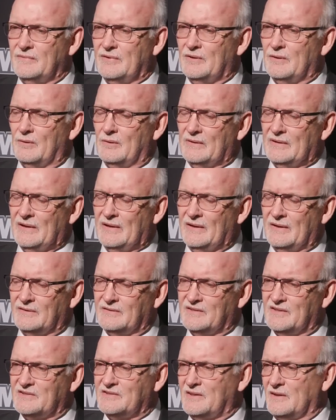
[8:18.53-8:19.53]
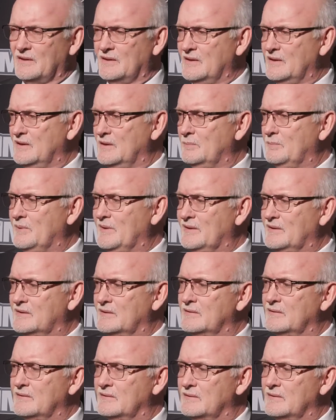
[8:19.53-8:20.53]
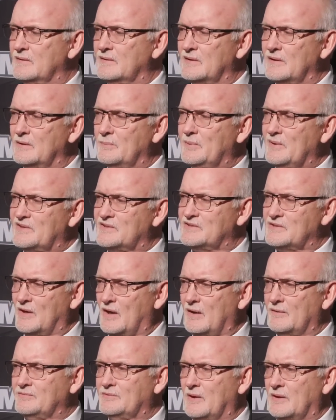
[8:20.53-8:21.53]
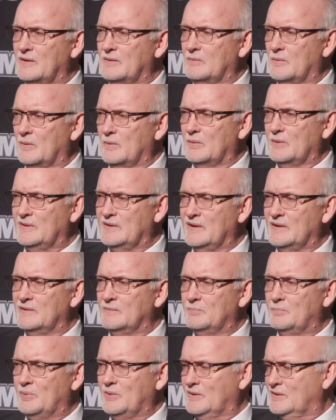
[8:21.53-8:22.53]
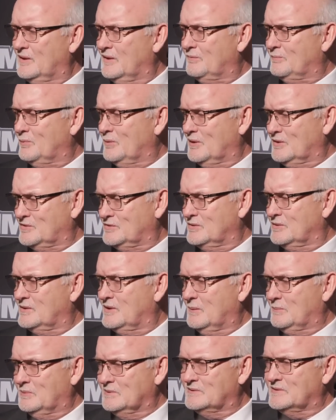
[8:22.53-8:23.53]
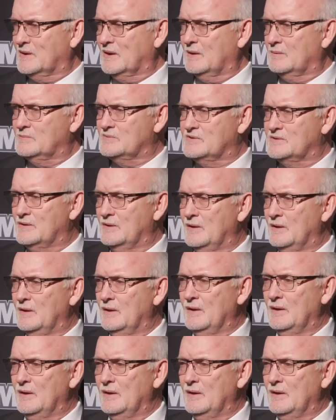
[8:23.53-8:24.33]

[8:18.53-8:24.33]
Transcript: little bit soft on it, where we didn't put enough pressure a couple times.